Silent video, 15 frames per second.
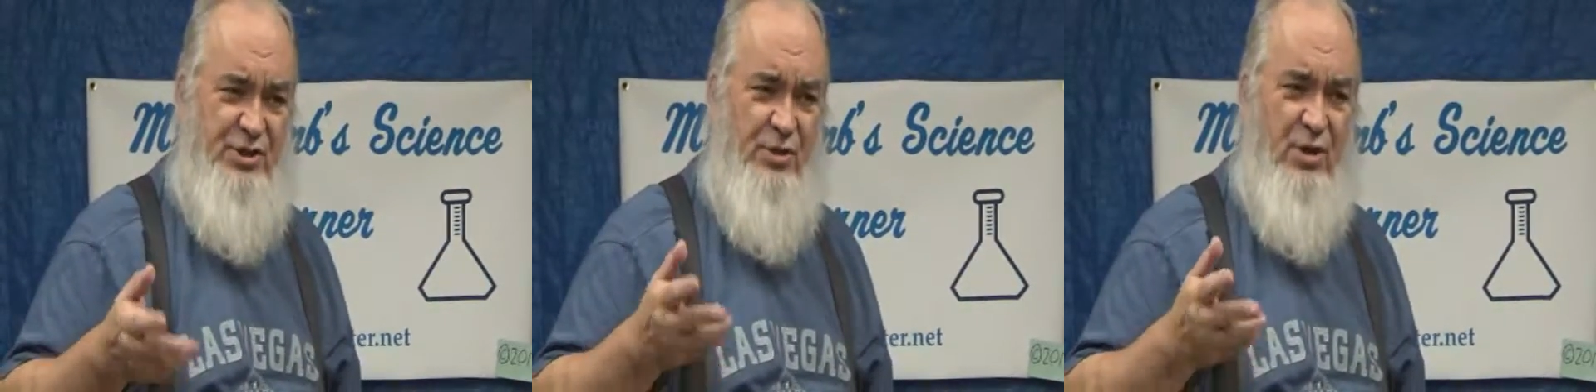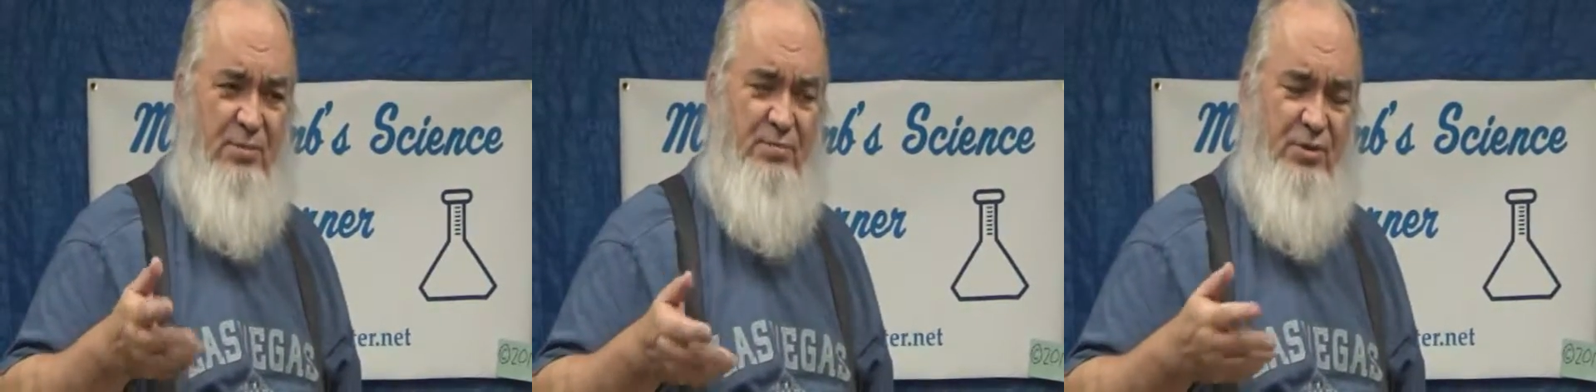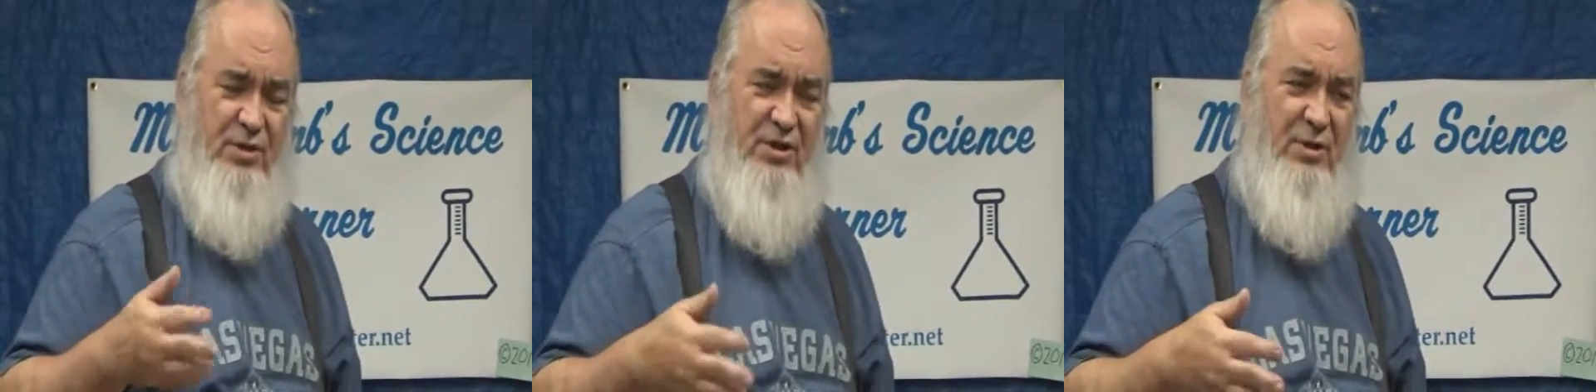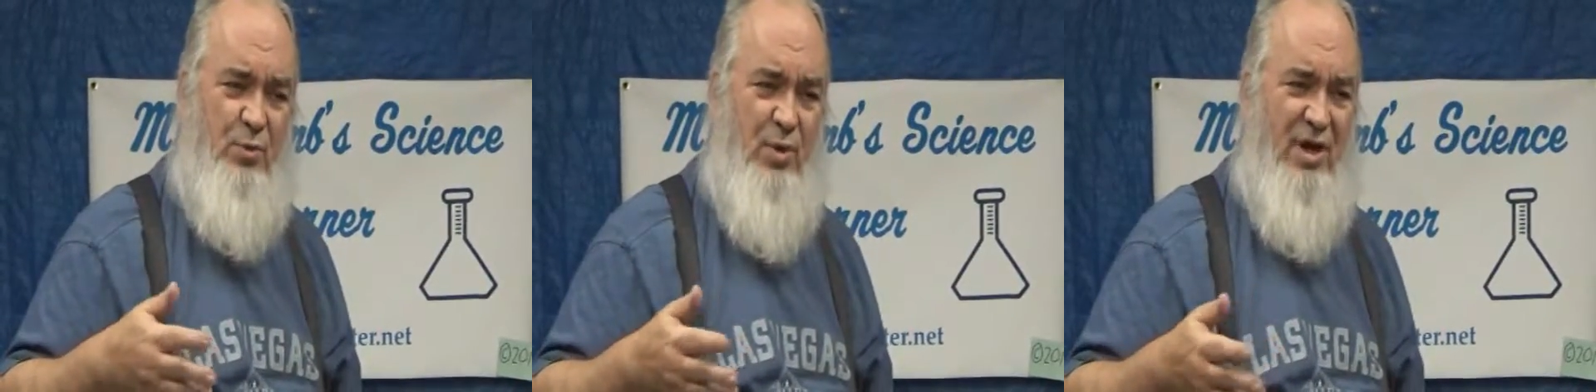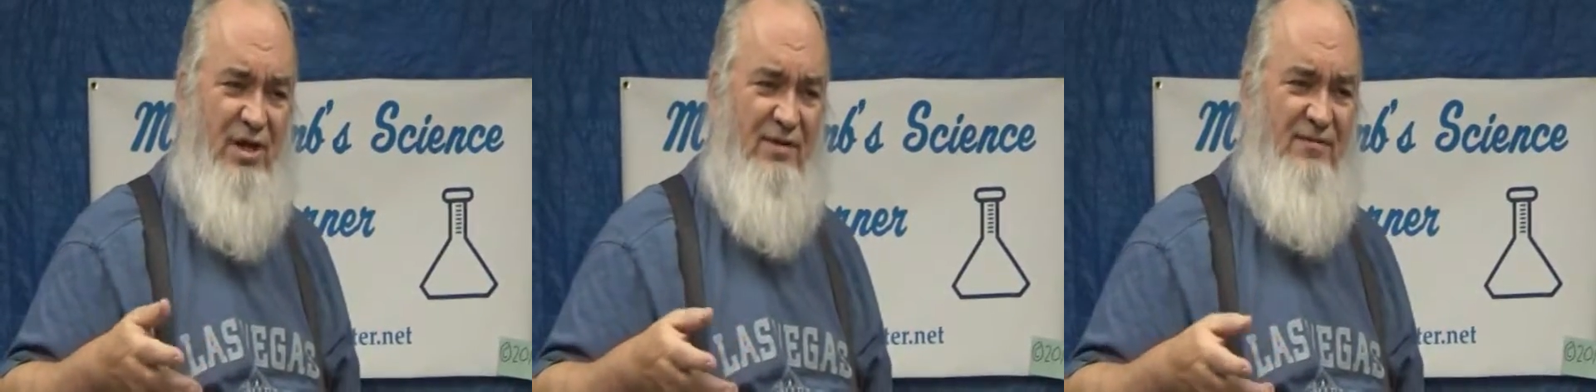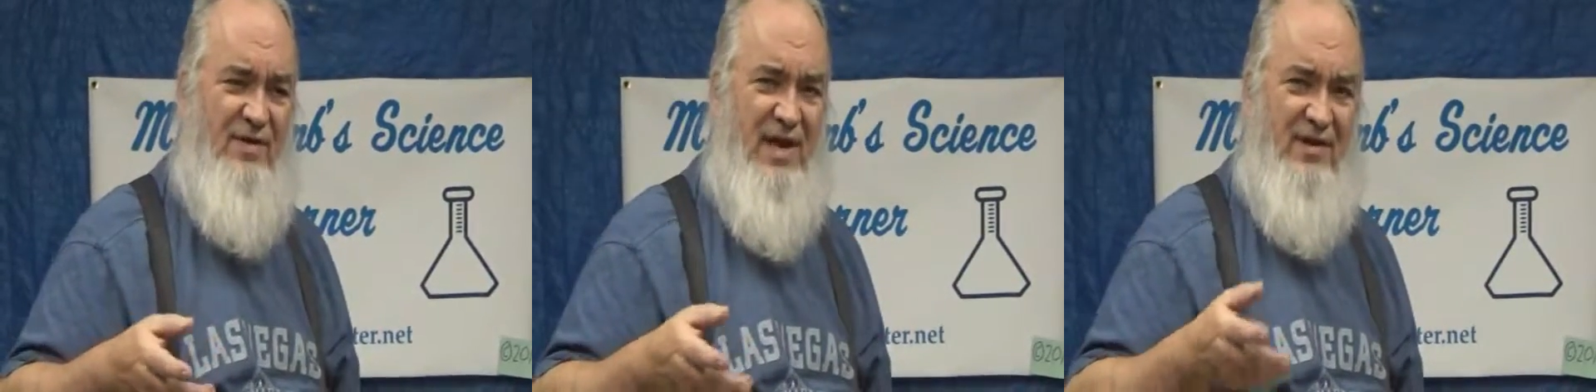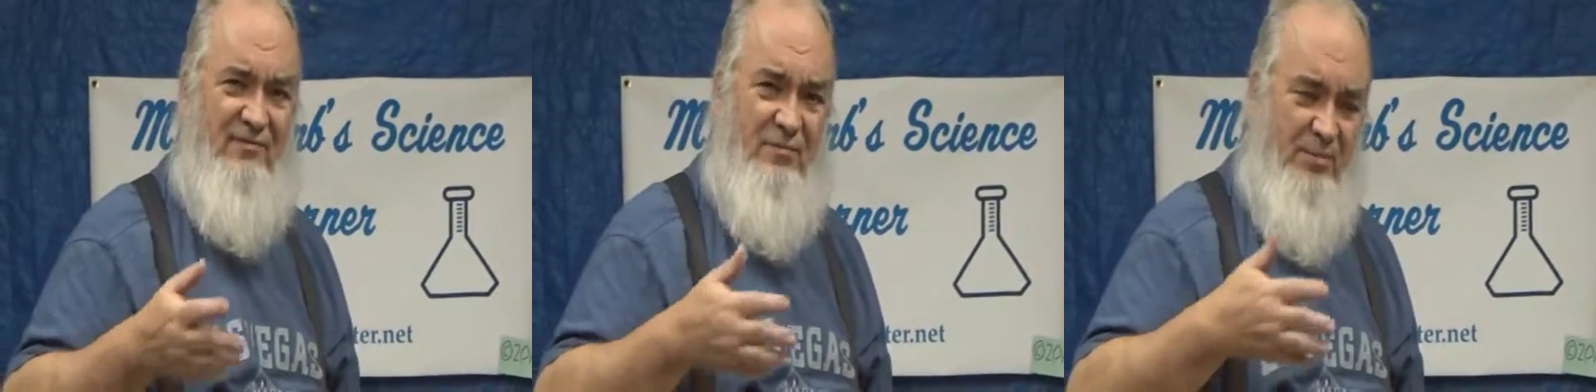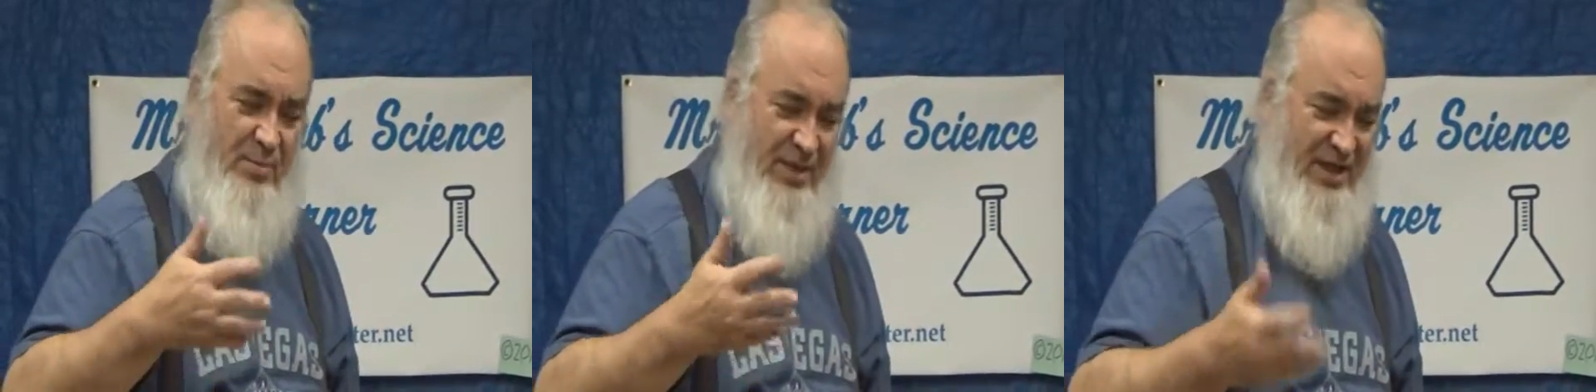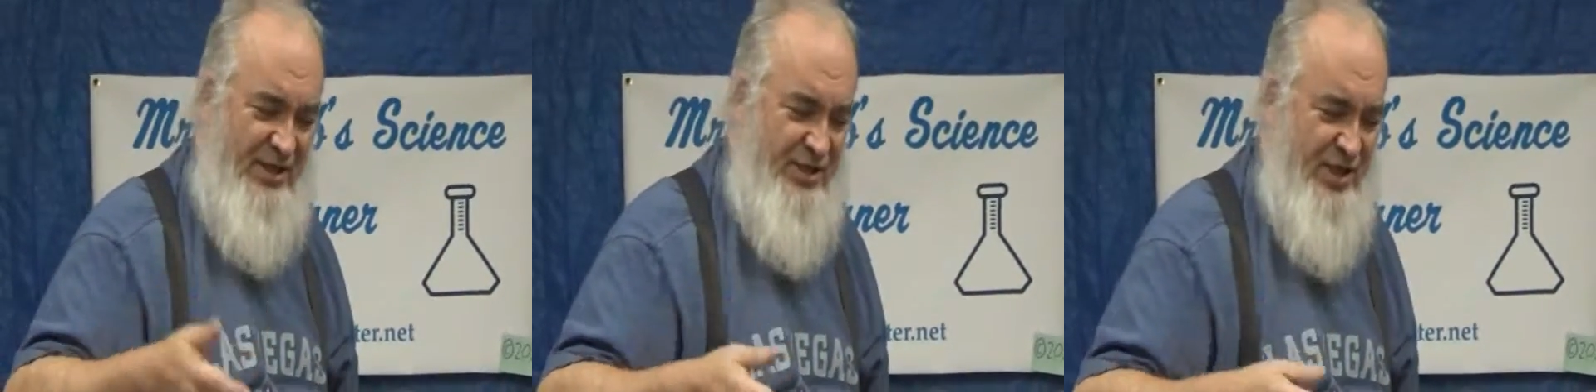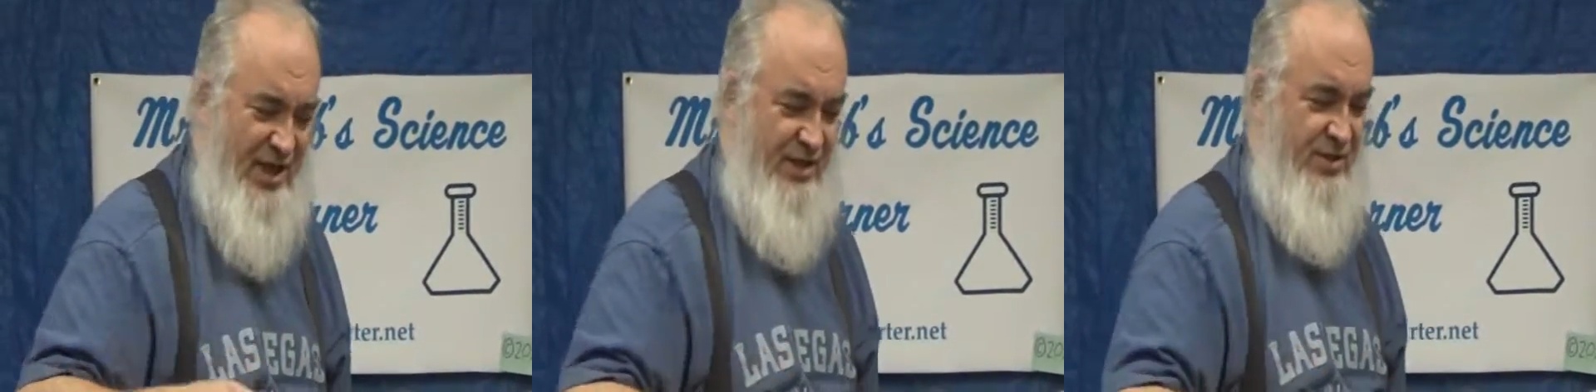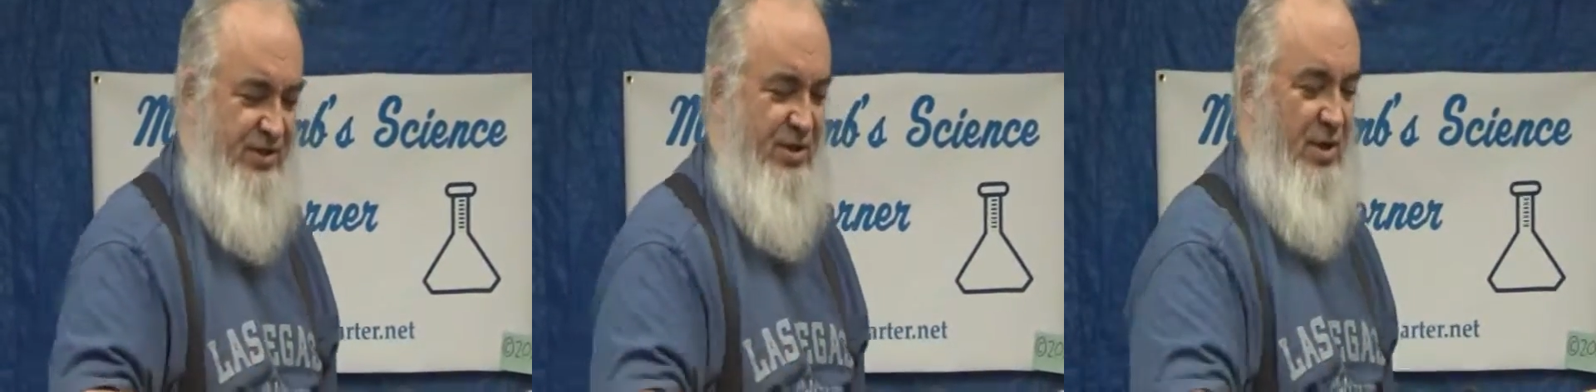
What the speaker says: show up really well if you have a big change.